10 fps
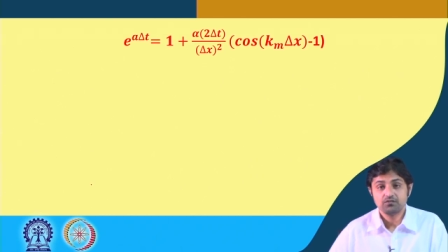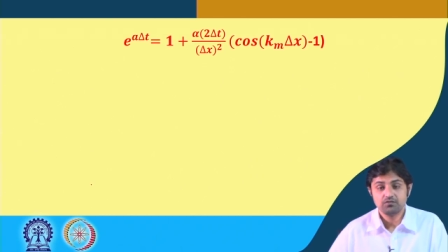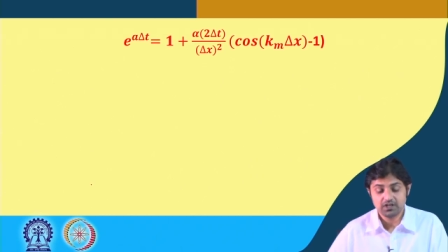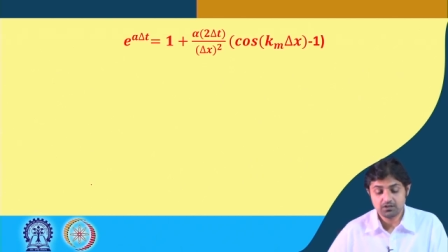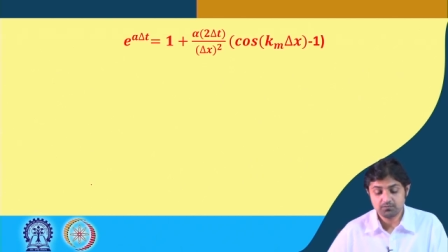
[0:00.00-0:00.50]

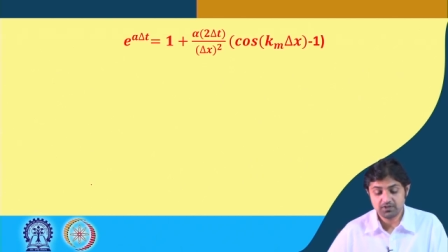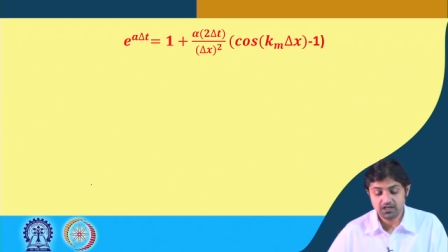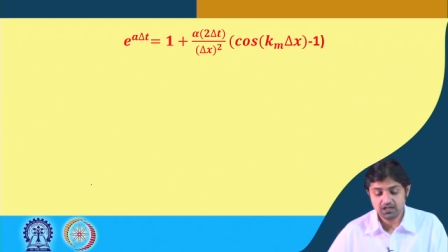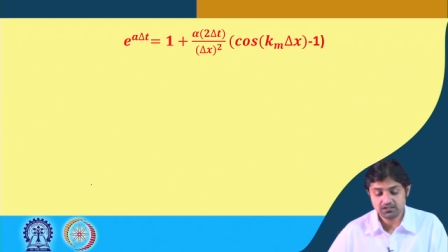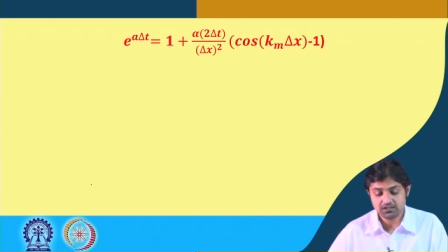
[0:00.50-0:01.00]
1
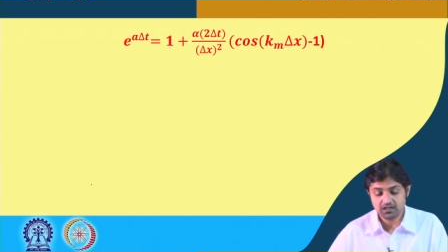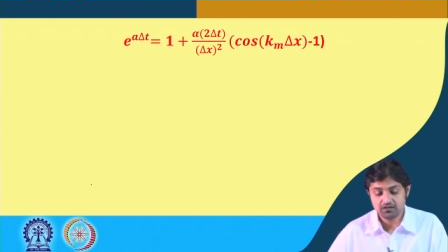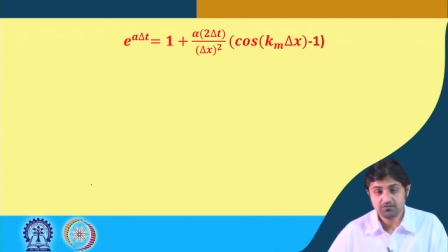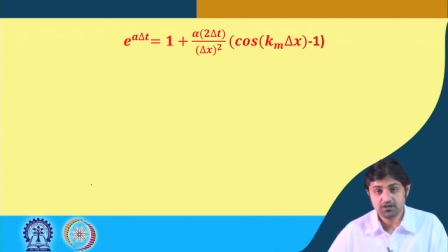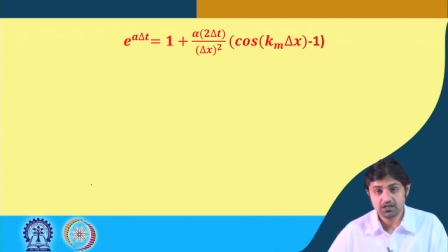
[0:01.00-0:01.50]
plus
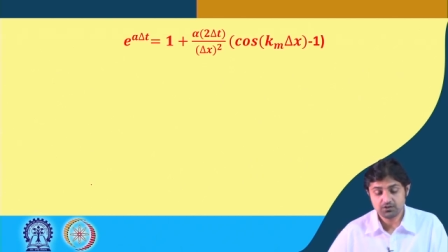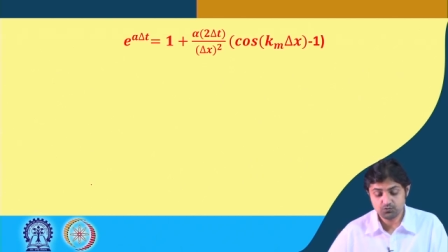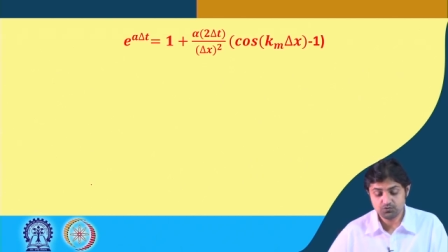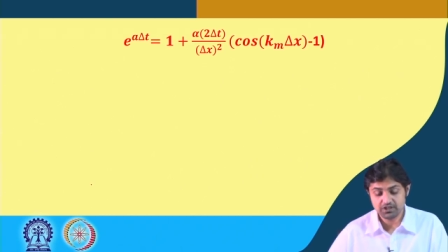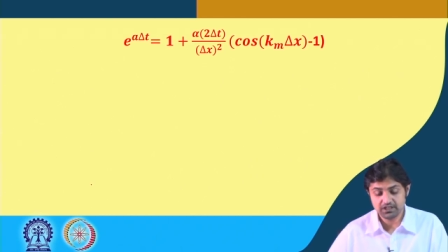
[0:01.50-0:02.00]
alpha
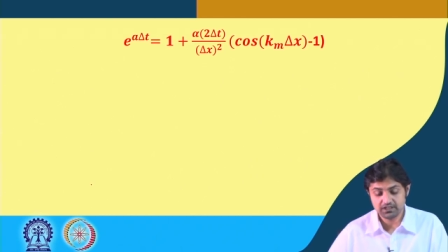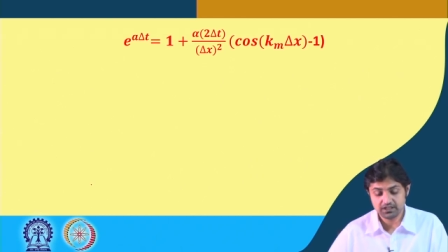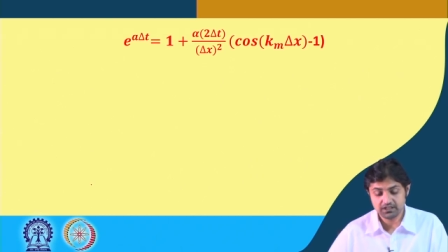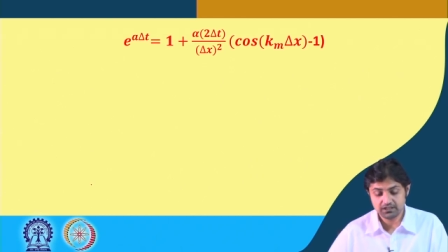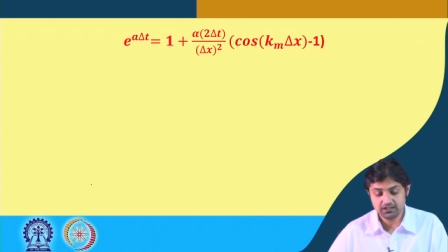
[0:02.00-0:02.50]
2 delta
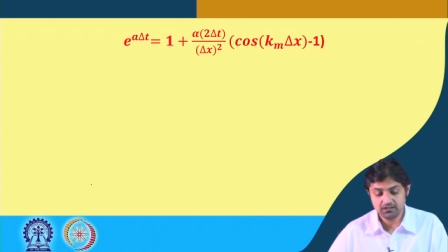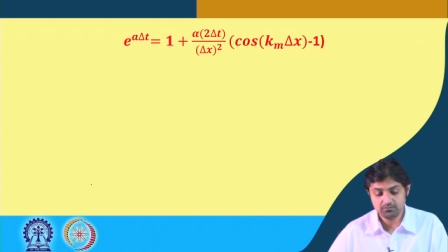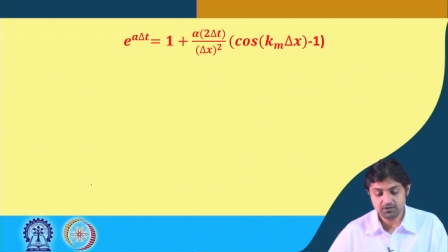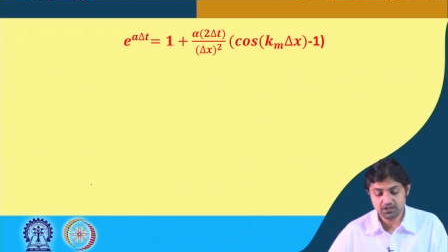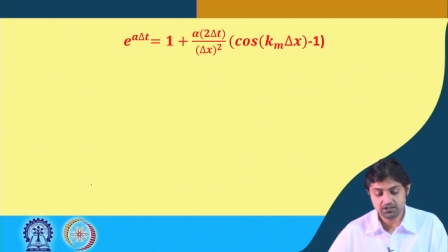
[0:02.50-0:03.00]
t
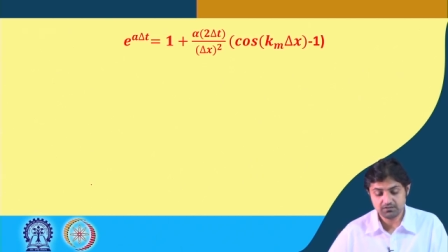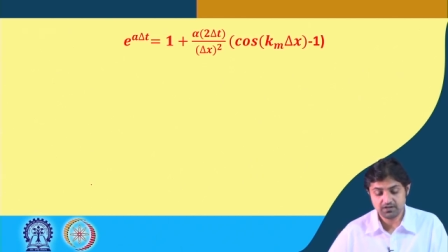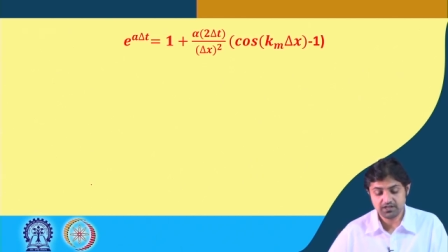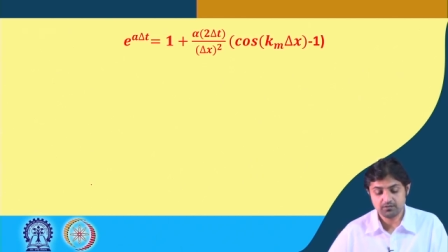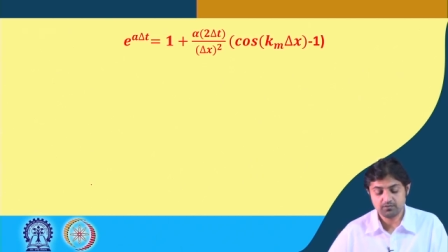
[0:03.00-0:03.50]
plus
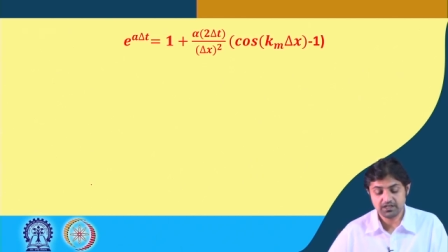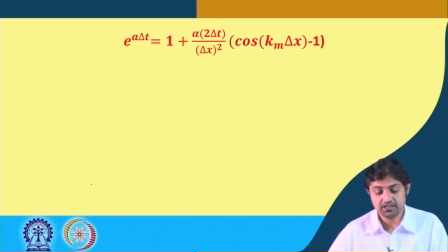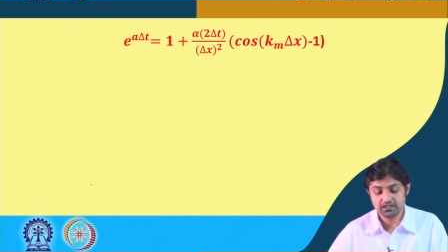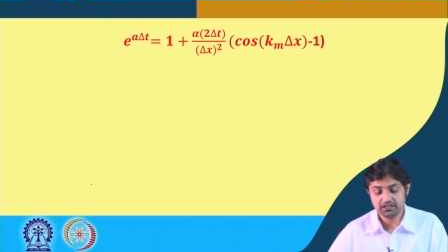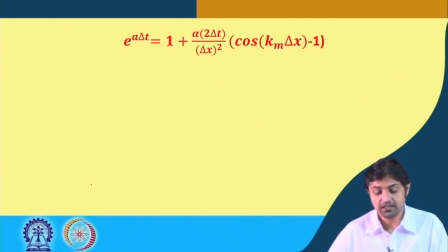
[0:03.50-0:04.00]
divided by
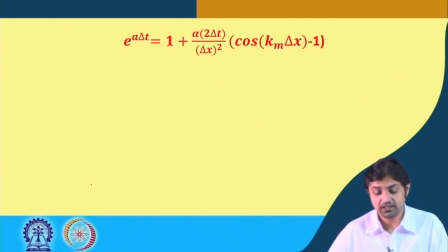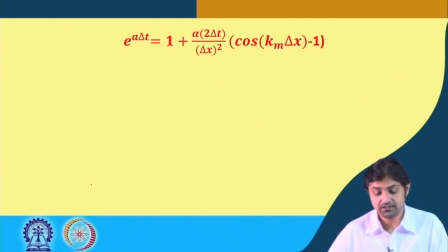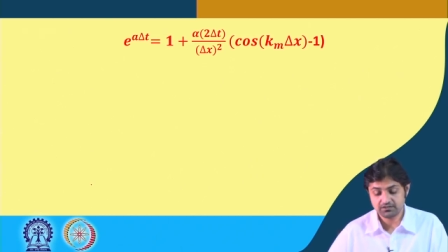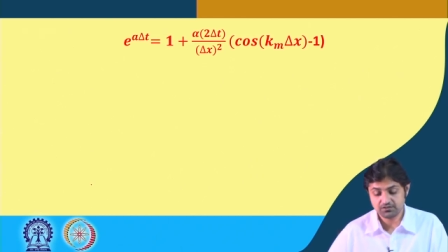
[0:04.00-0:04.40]
delta x